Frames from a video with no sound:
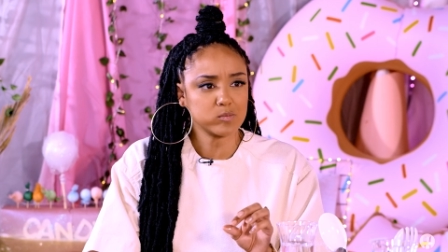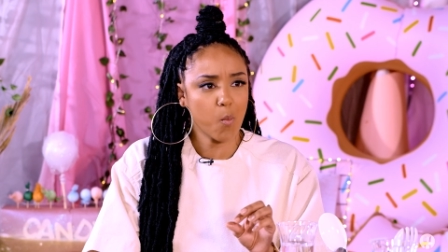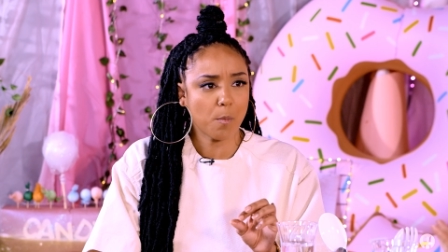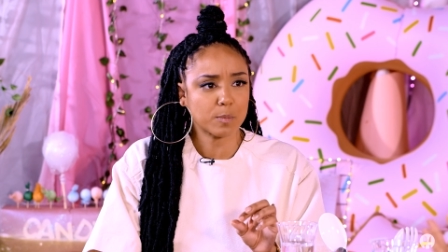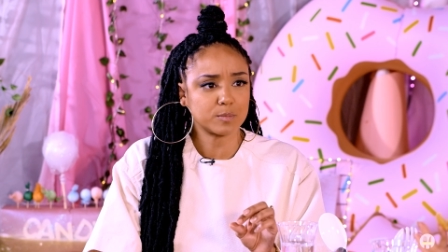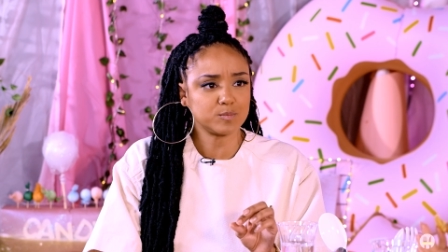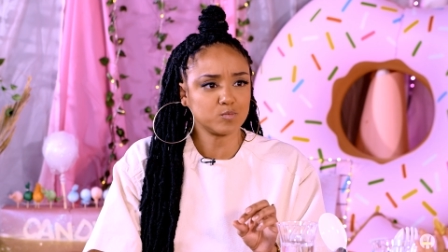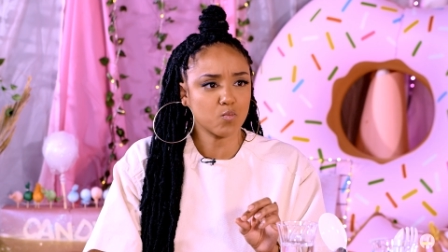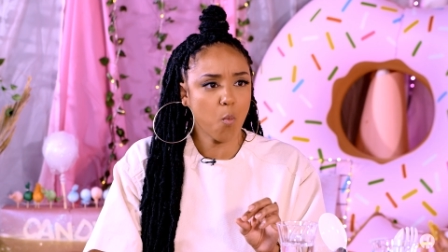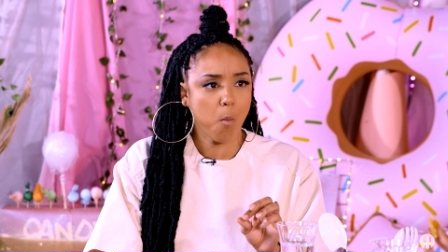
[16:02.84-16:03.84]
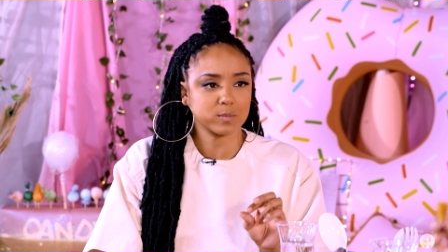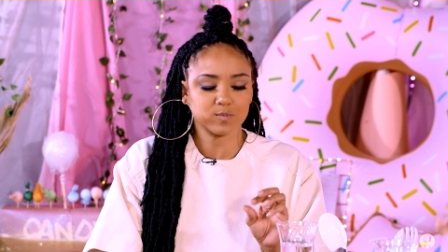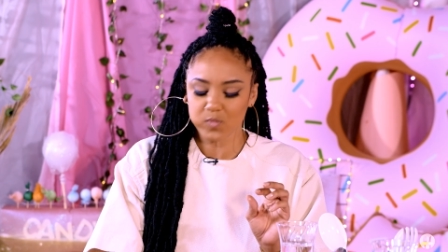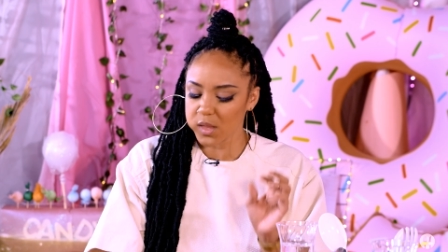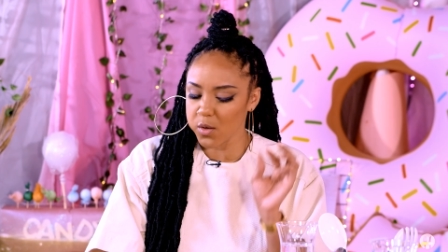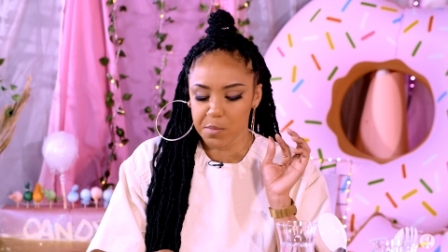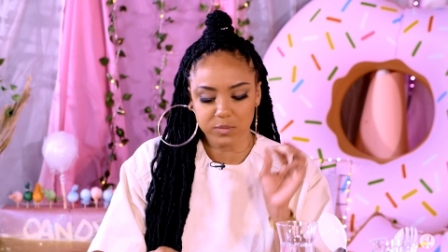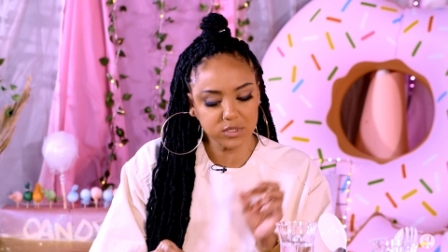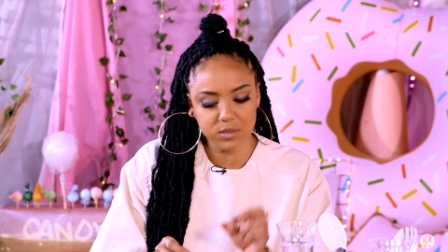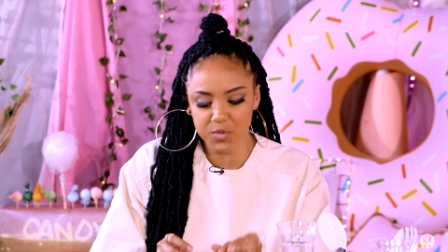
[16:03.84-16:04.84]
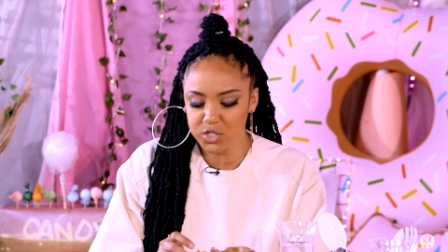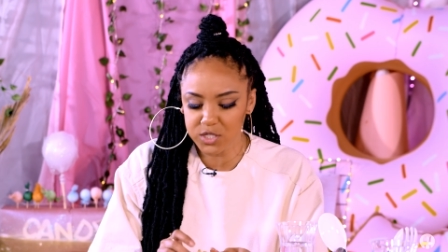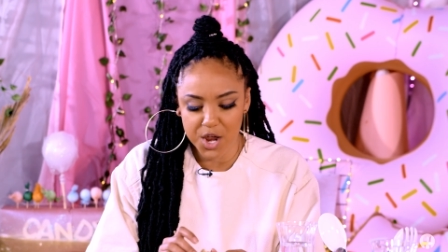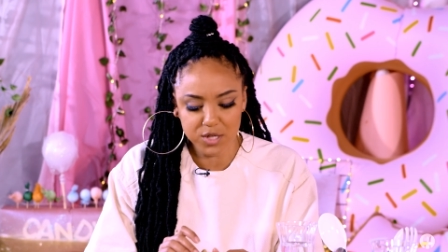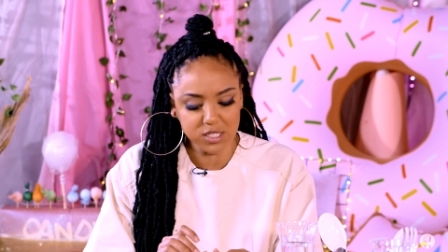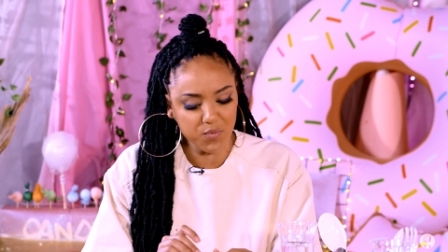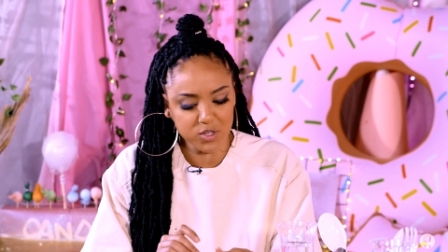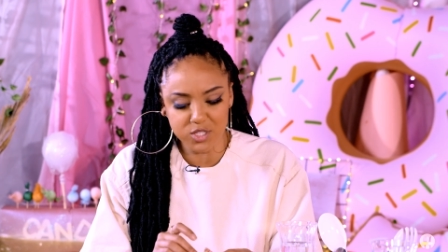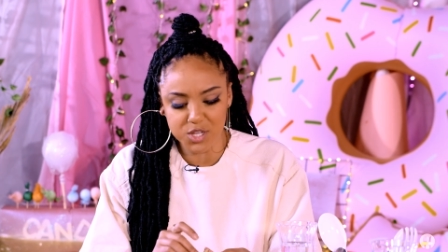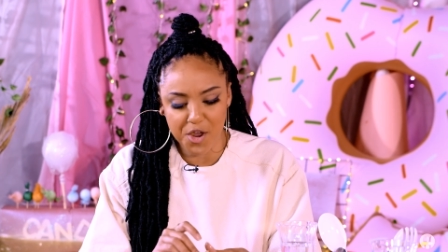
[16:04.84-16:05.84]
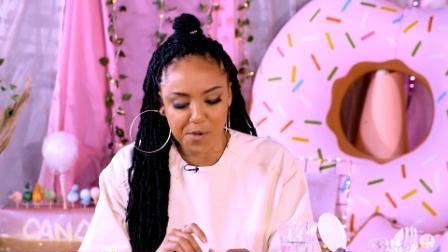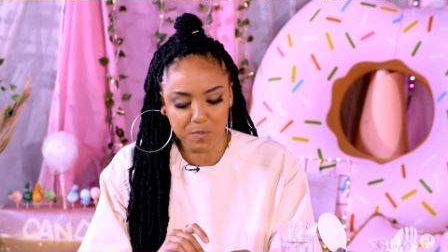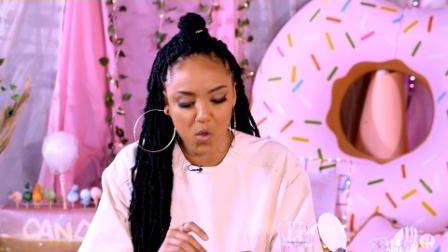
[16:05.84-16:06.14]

and we don't want that. So Something to learn, something to learn. Mm -hmm.